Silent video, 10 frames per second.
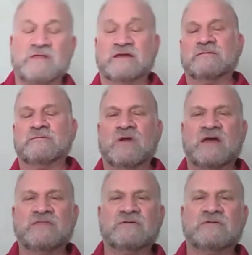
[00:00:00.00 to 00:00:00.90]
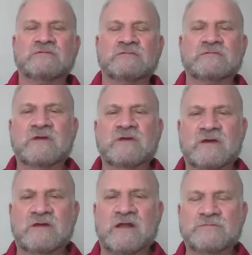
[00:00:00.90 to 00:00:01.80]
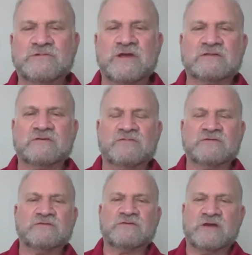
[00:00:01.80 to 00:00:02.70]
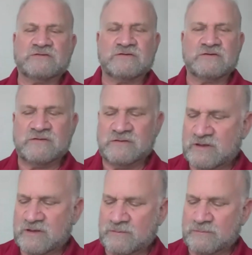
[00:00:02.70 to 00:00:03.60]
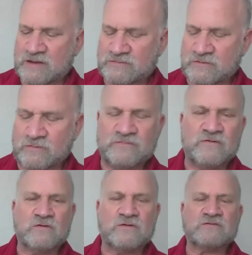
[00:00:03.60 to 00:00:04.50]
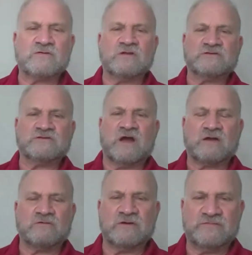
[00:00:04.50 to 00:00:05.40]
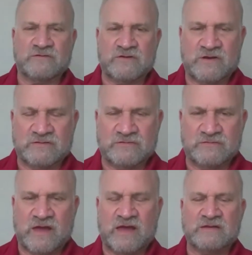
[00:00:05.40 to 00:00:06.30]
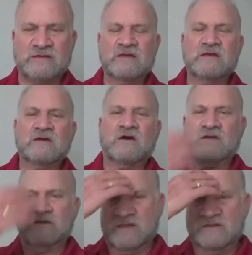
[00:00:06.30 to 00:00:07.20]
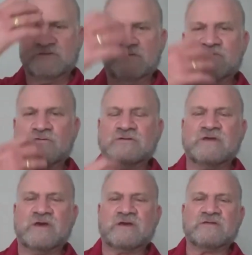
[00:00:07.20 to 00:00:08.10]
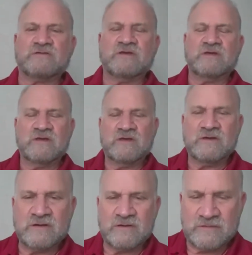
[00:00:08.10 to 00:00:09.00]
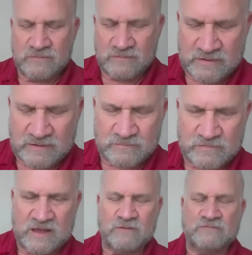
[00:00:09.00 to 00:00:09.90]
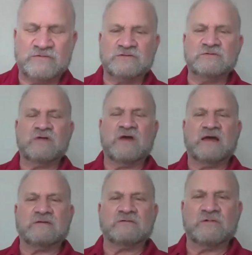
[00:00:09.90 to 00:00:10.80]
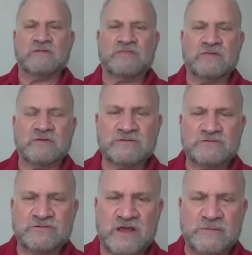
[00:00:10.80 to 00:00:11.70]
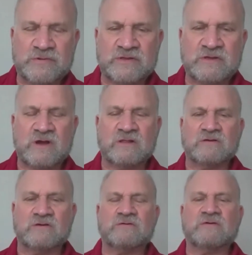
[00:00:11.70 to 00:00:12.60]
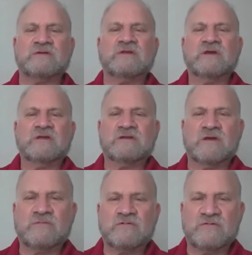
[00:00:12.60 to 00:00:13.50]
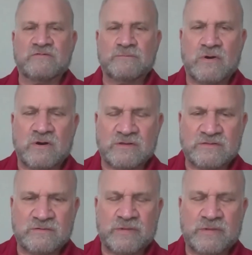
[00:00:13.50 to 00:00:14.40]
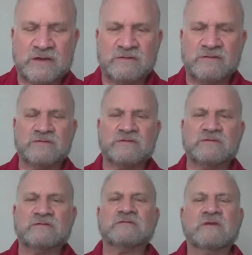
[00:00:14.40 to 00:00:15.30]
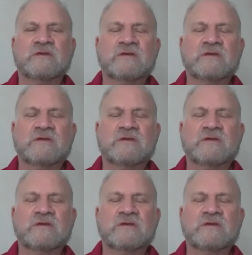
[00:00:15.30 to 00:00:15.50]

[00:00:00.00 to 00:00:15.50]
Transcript: like the breath, an object, a visualization, a mantra, or focused on a chakra, if you know how to do that, on an energy vortex. And however you do that, with shape and color and number of parts and petals and